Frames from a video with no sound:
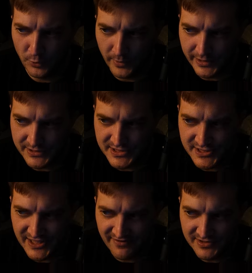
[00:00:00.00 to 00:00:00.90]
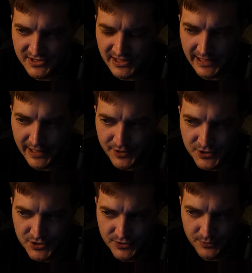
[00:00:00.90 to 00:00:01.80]

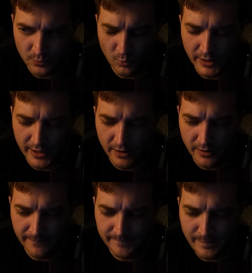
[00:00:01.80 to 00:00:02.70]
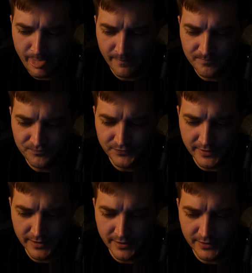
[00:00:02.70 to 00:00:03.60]
2017ish where
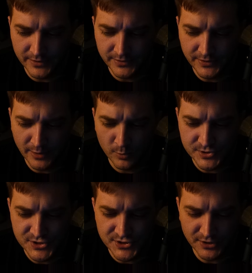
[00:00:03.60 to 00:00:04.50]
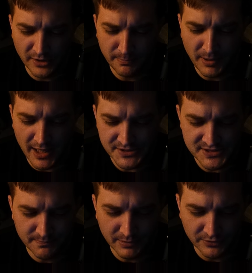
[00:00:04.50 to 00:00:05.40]
there was still a
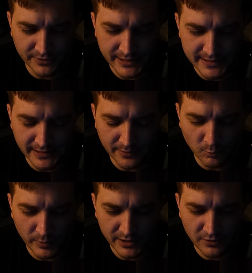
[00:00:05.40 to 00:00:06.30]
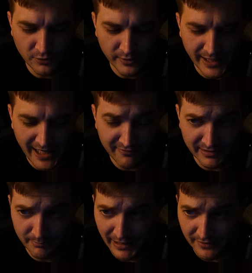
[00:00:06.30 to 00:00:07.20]
possibility that we could have
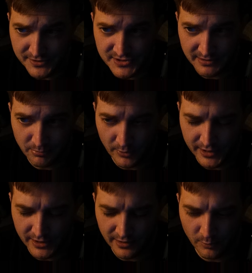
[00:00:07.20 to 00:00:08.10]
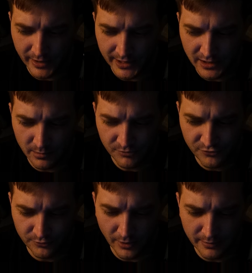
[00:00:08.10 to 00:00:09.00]
a balancing point here when it comes
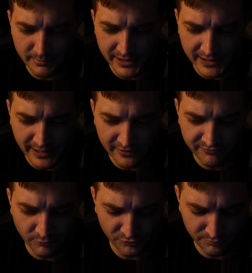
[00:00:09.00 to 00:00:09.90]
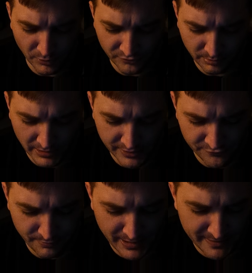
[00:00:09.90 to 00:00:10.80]
to unmitigated force multiplier
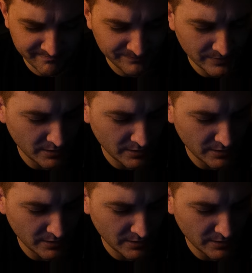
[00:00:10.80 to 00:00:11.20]
spam.